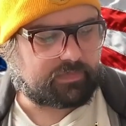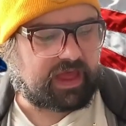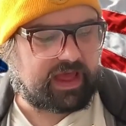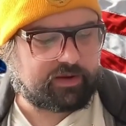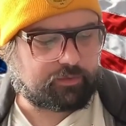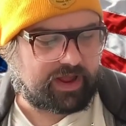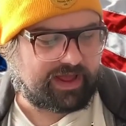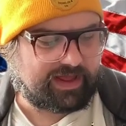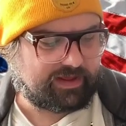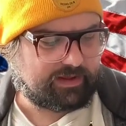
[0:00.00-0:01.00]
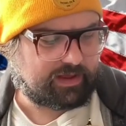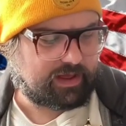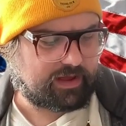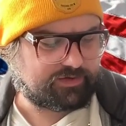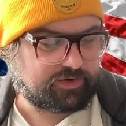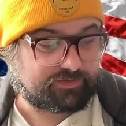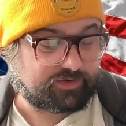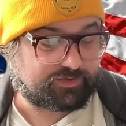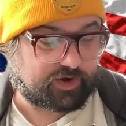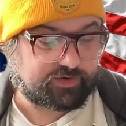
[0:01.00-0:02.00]
Hey, Ray,
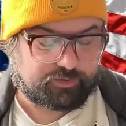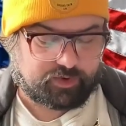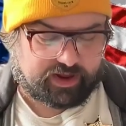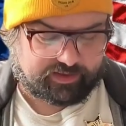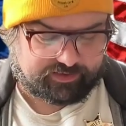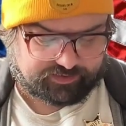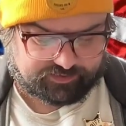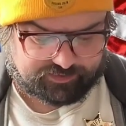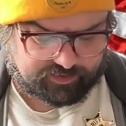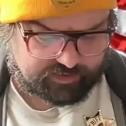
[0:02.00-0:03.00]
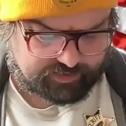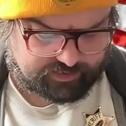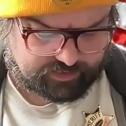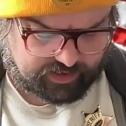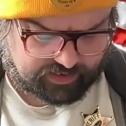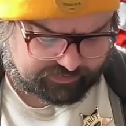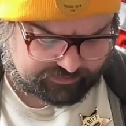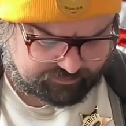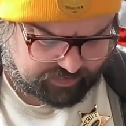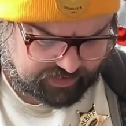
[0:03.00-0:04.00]
Sergeant Ray. This is Syran. I
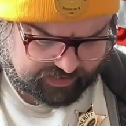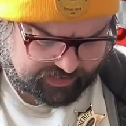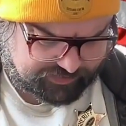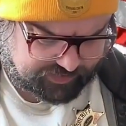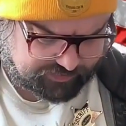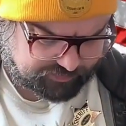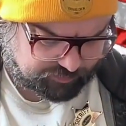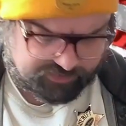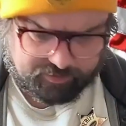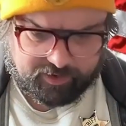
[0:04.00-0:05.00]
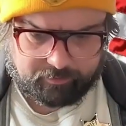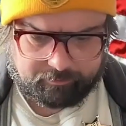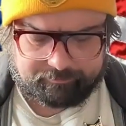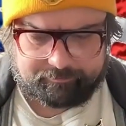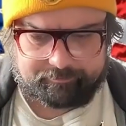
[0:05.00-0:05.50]
just got your voicemail.